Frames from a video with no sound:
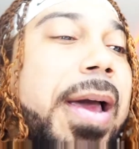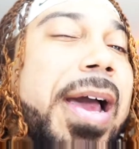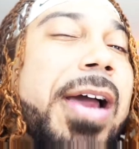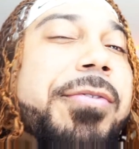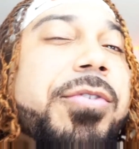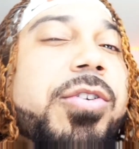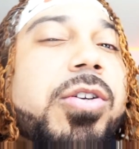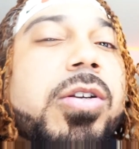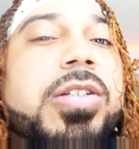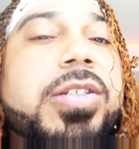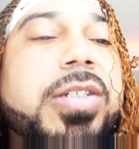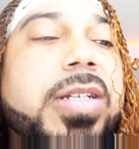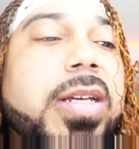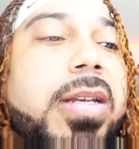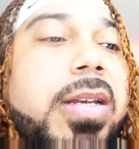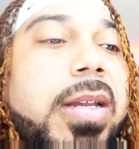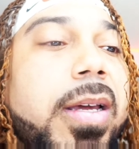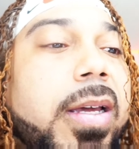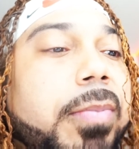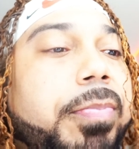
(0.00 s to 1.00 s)
After your
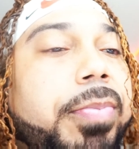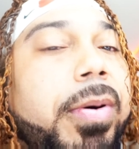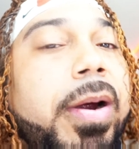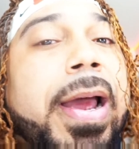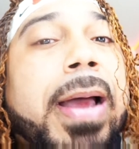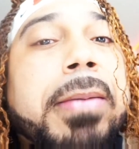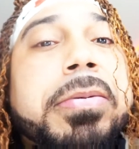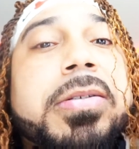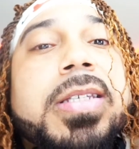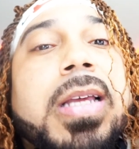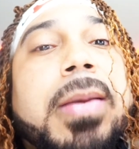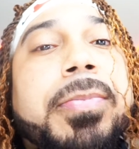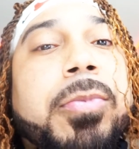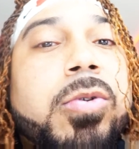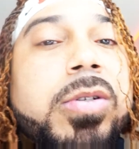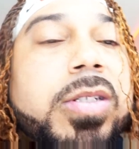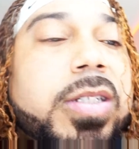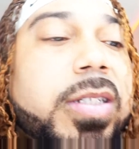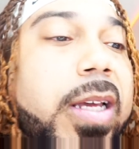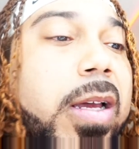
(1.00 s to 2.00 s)
cheat day, perhaps step
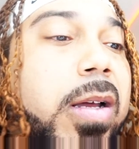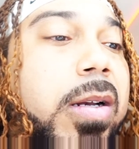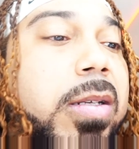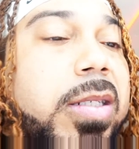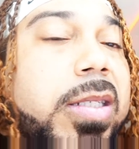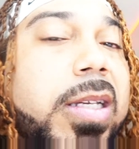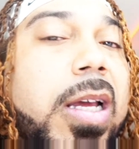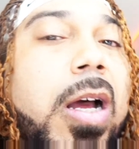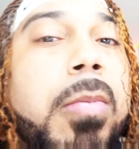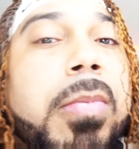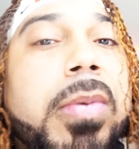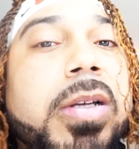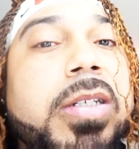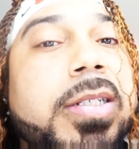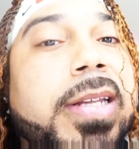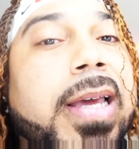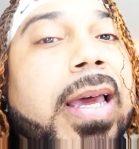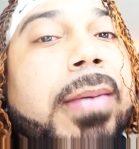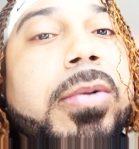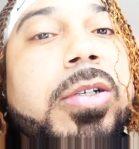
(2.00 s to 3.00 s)
on the scale and see how
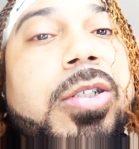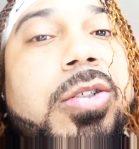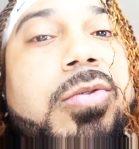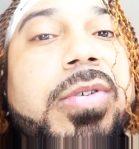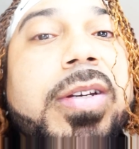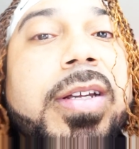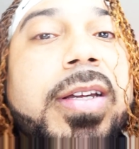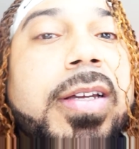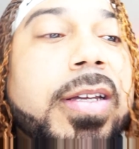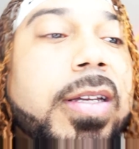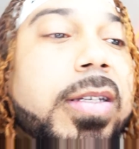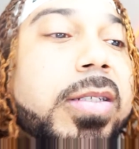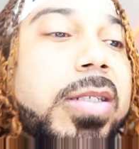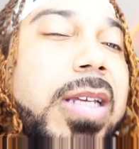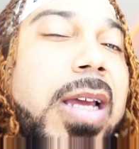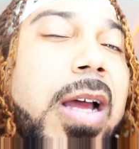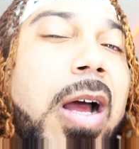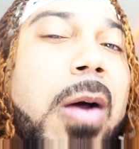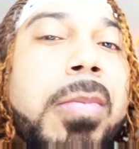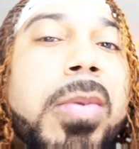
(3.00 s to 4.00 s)
much damage you did,
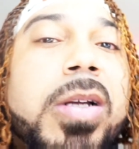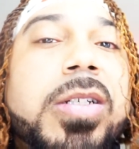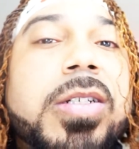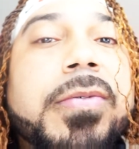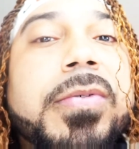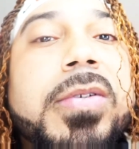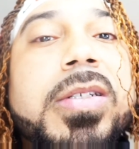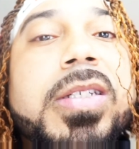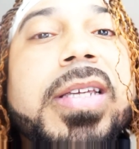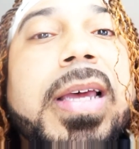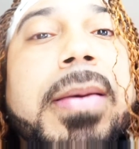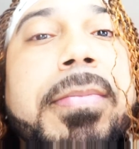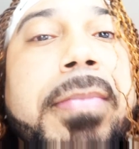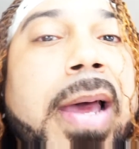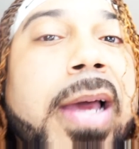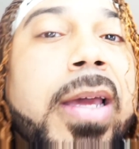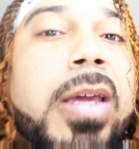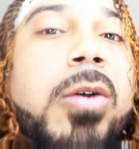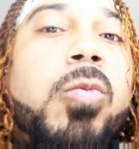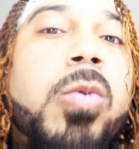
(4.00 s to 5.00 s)
see how much of a
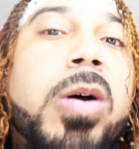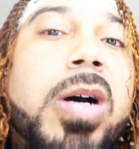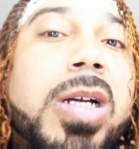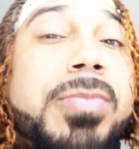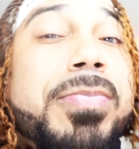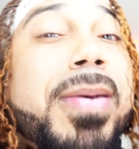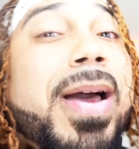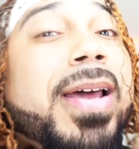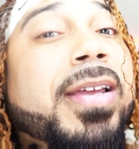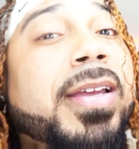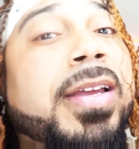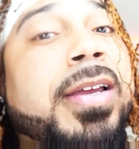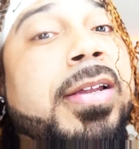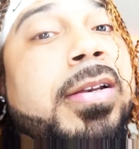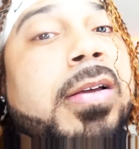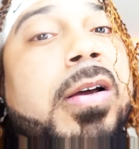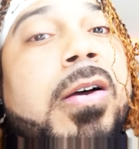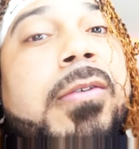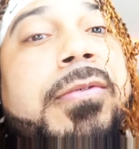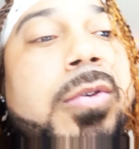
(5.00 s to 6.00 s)
setback it was by the
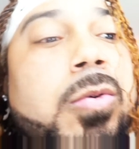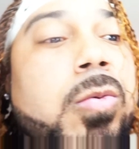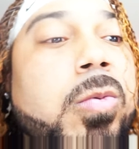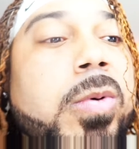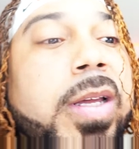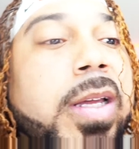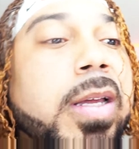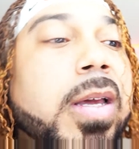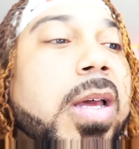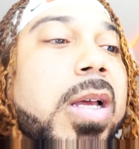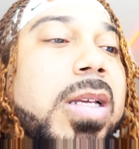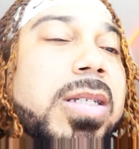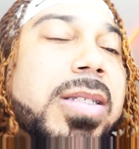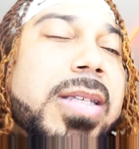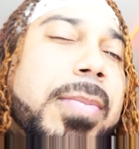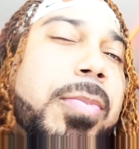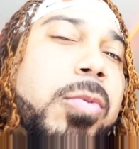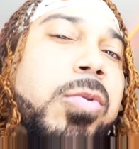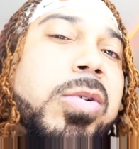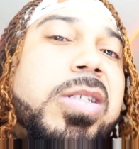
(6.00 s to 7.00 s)
end of the week.
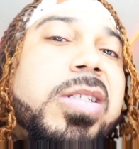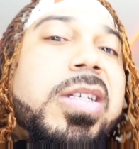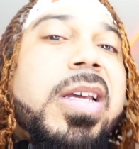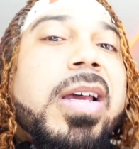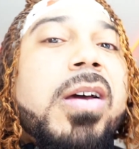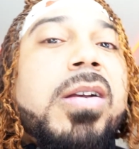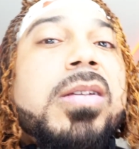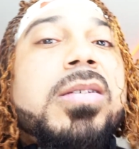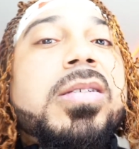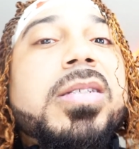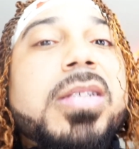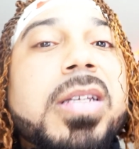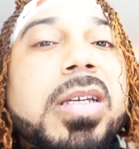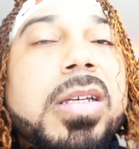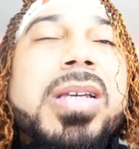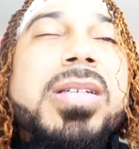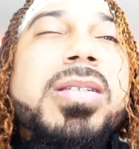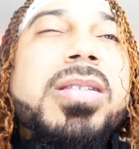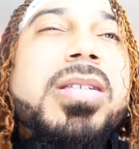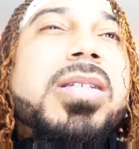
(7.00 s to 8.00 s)
Step on the scale and
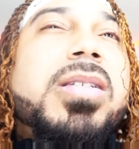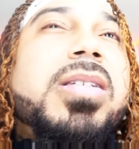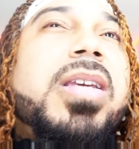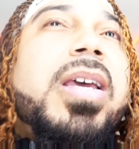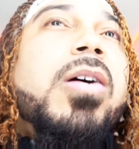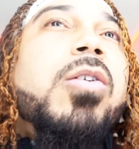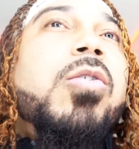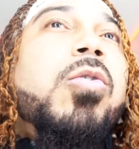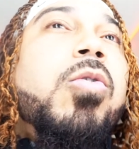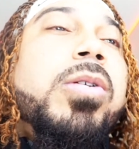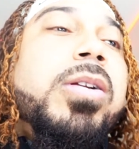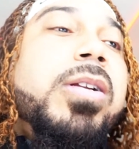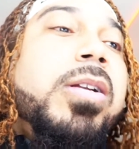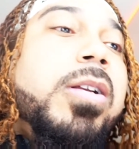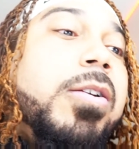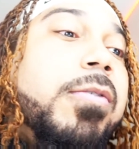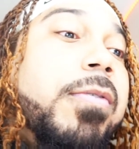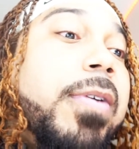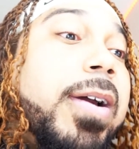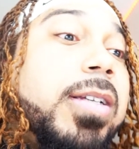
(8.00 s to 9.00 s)
see, is this scale going
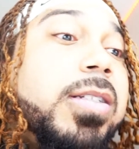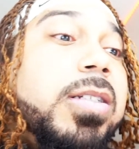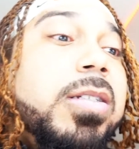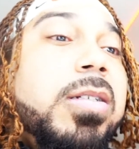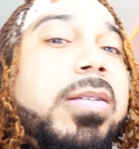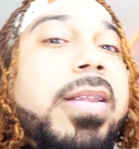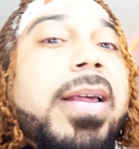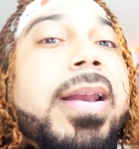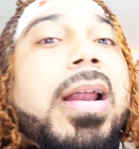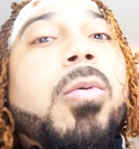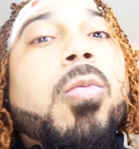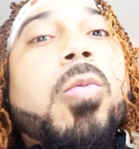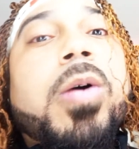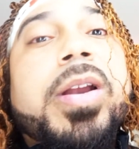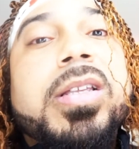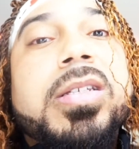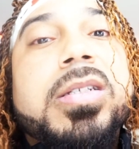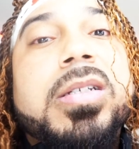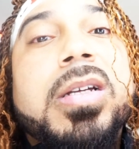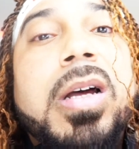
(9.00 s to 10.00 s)
in the direction that I
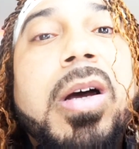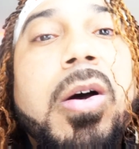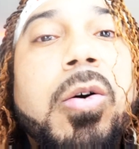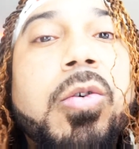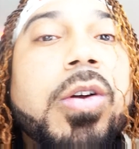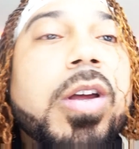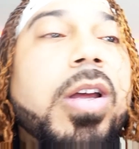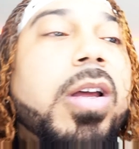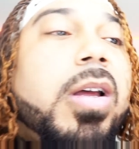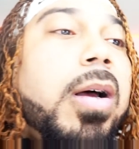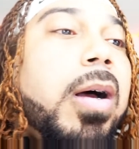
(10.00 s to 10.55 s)
wanted to go?